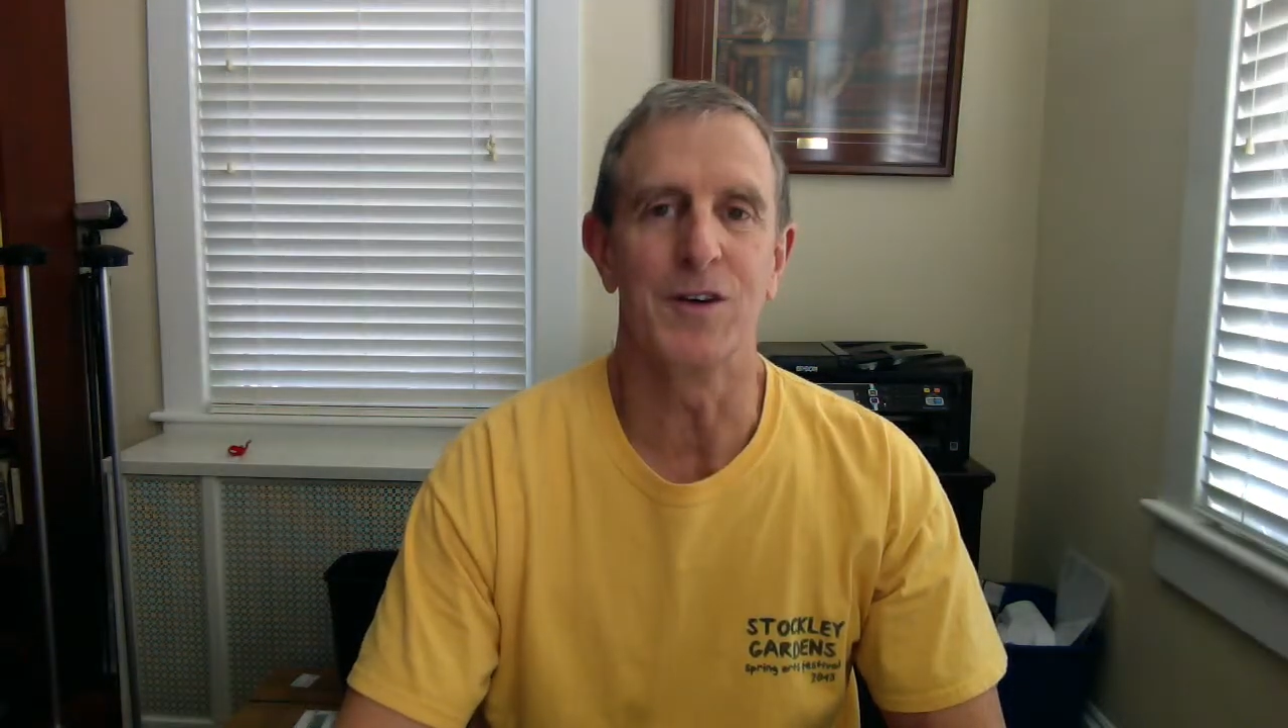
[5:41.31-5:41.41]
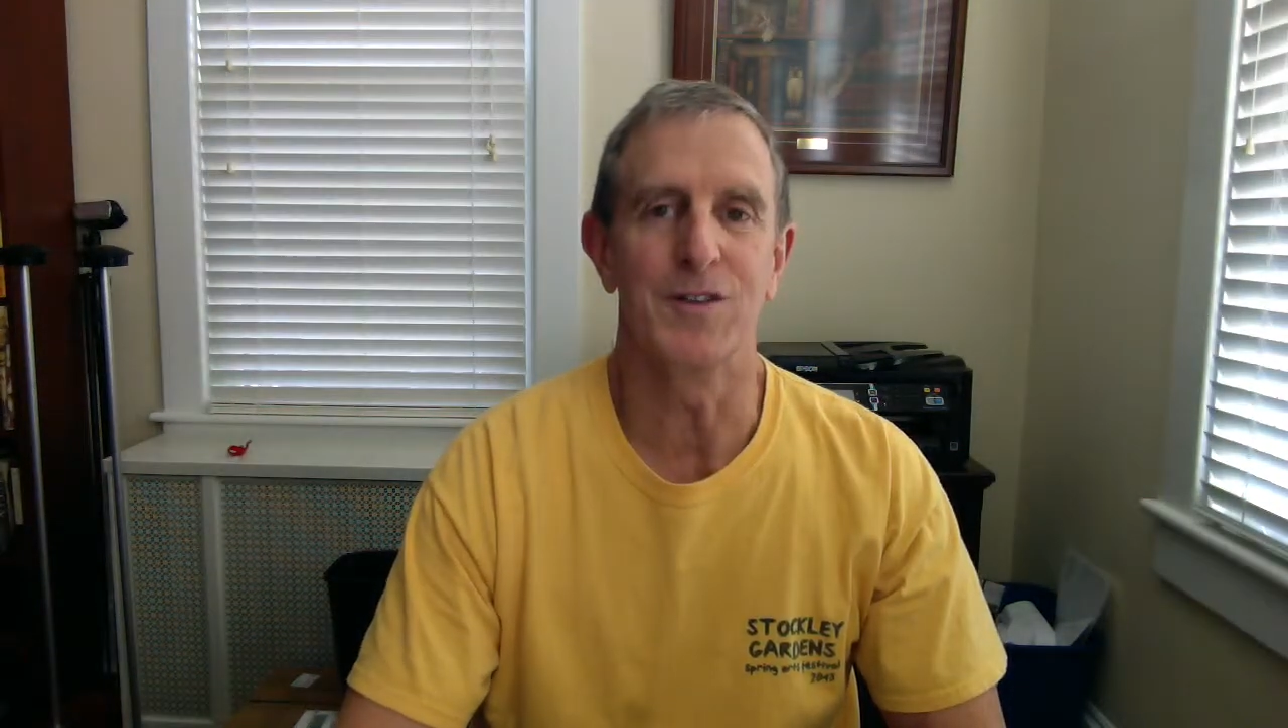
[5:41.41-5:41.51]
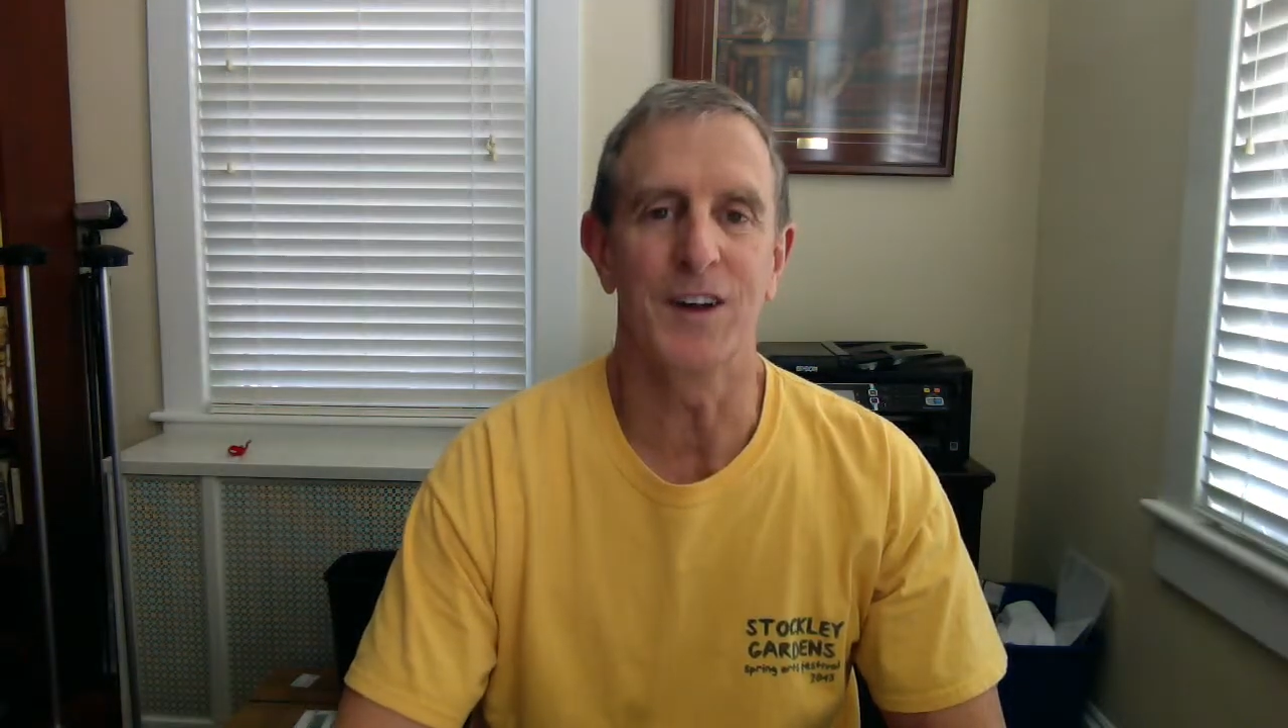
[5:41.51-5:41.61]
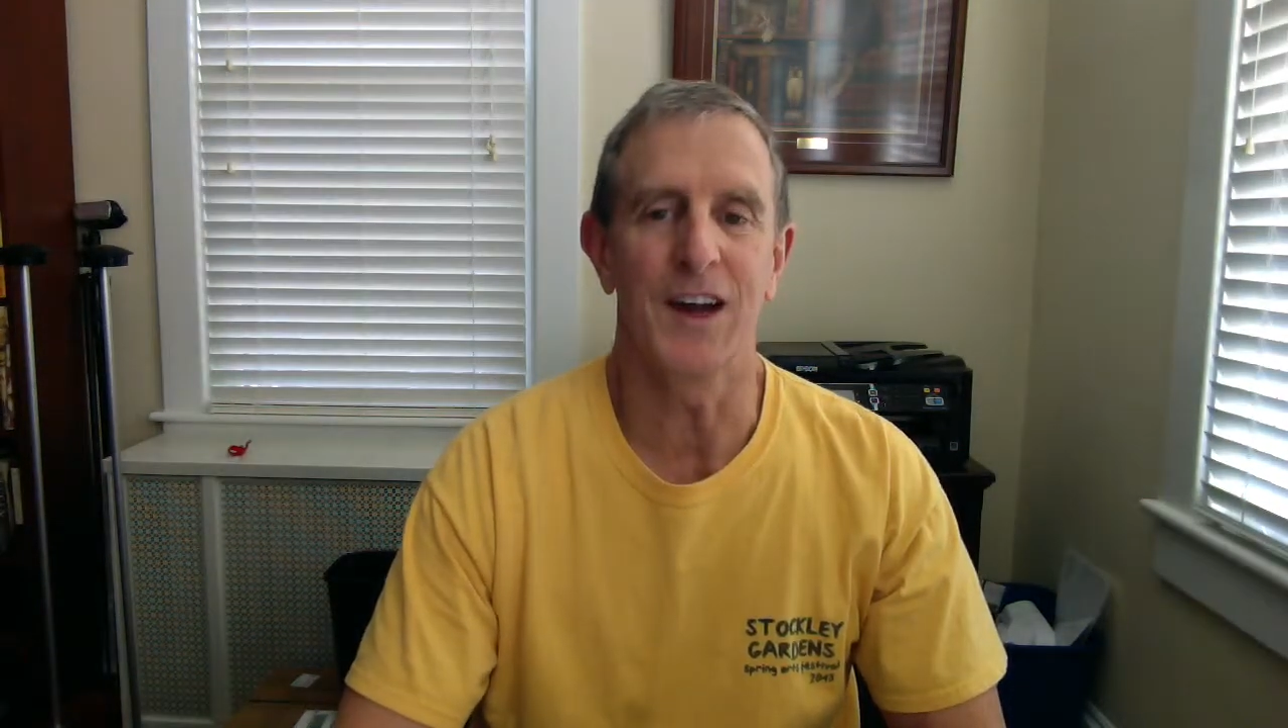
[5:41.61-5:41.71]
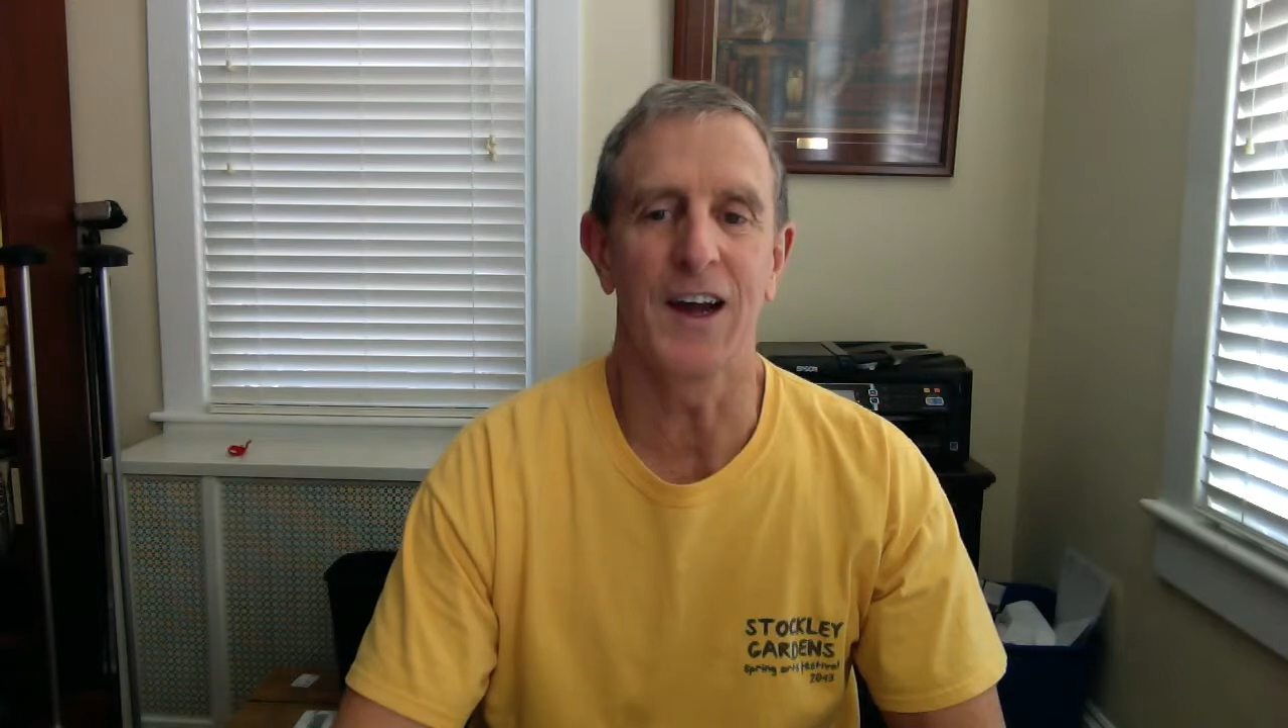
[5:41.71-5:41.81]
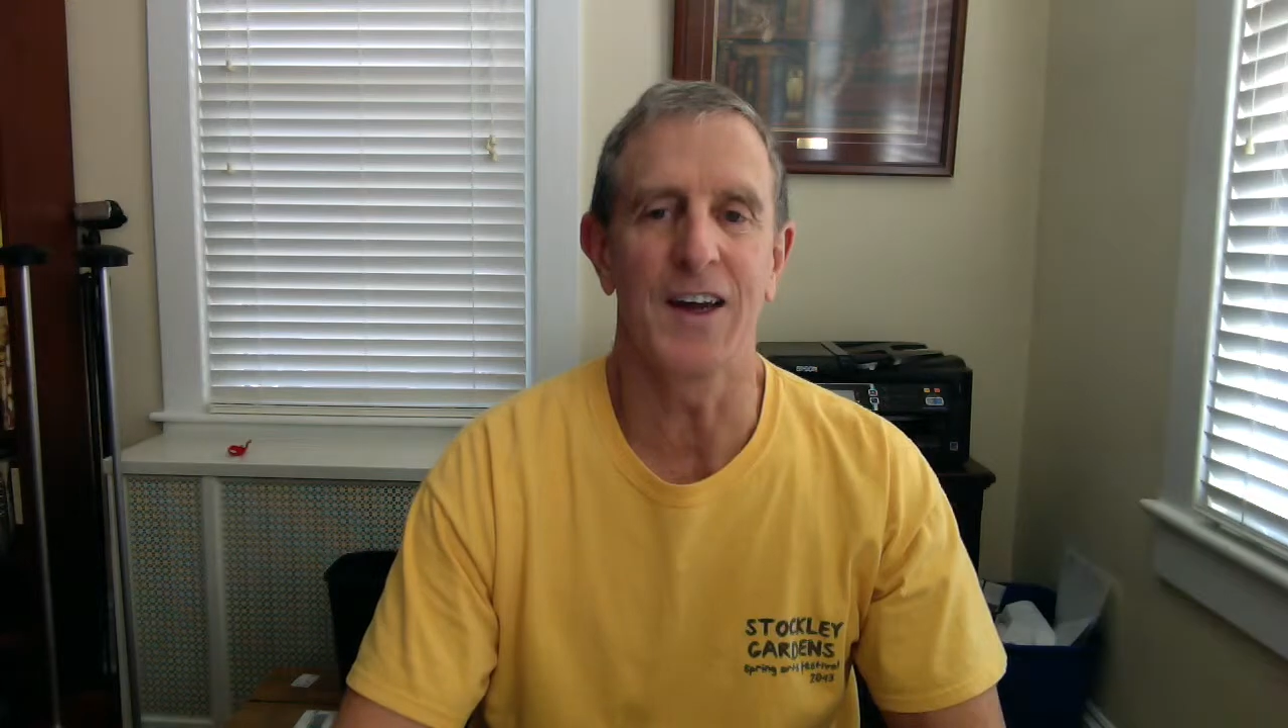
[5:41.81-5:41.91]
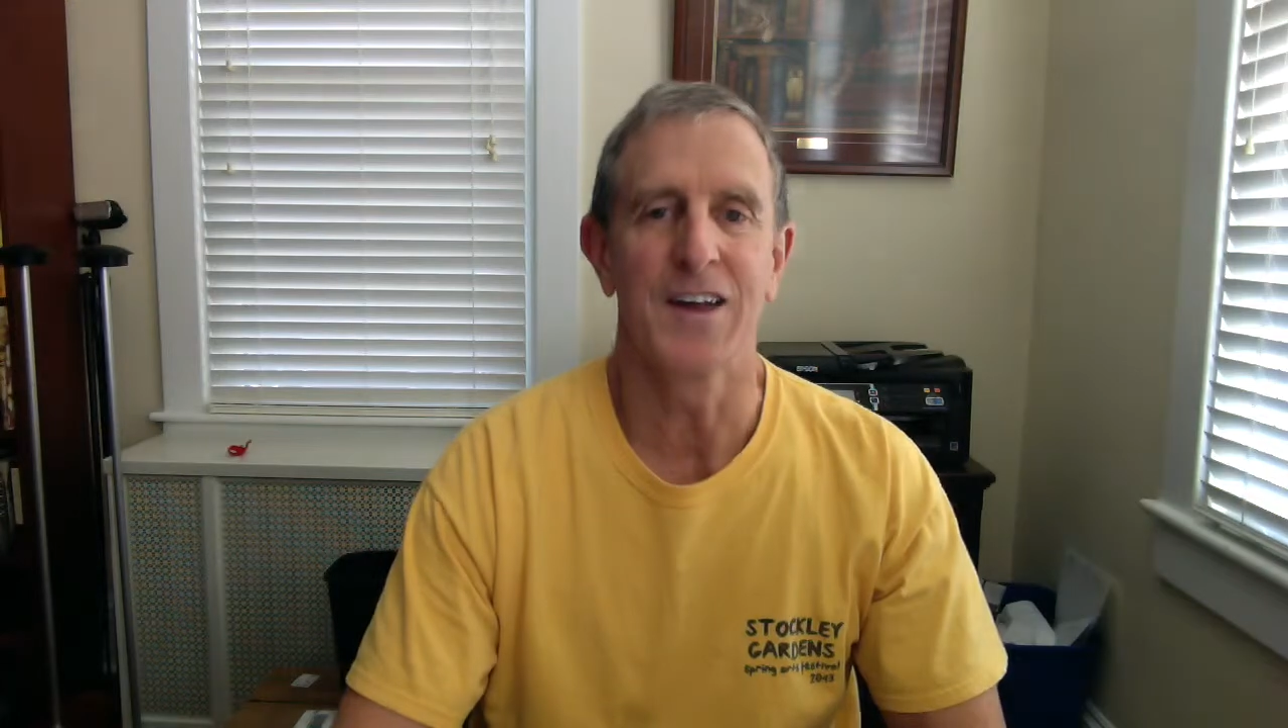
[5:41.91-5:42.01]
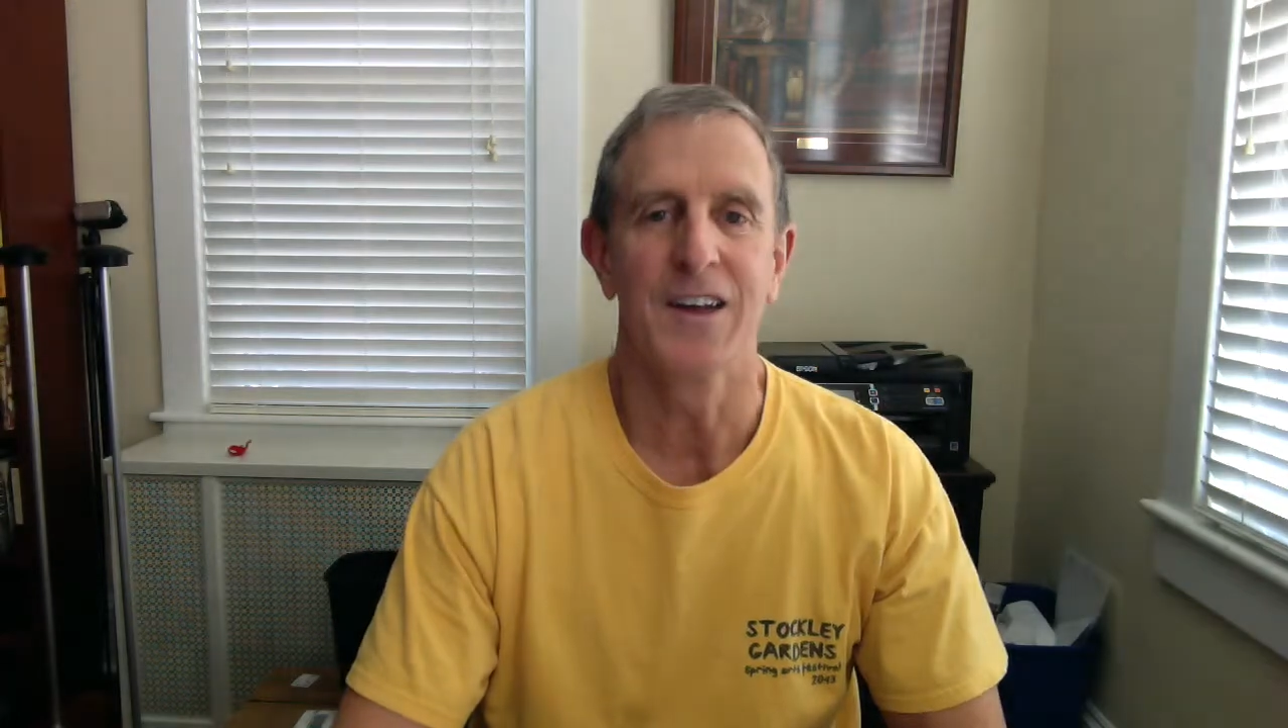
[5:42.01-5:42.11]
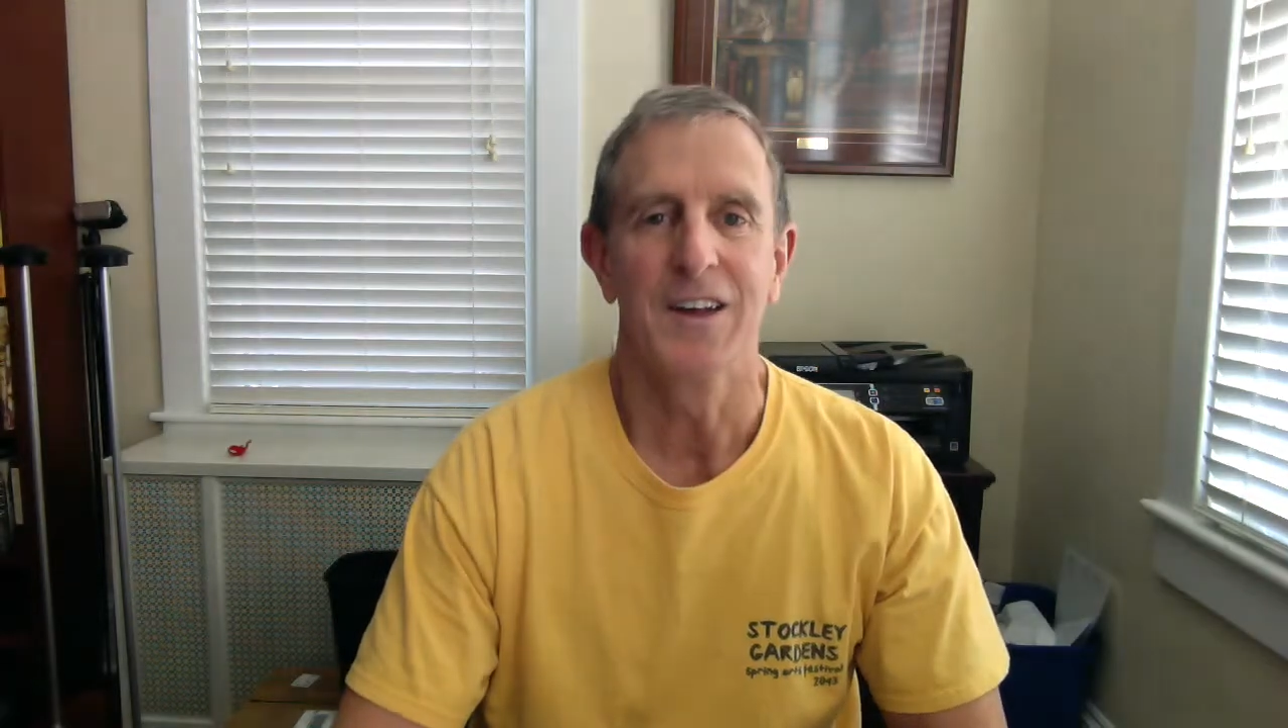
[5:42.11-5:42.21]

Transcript: fat.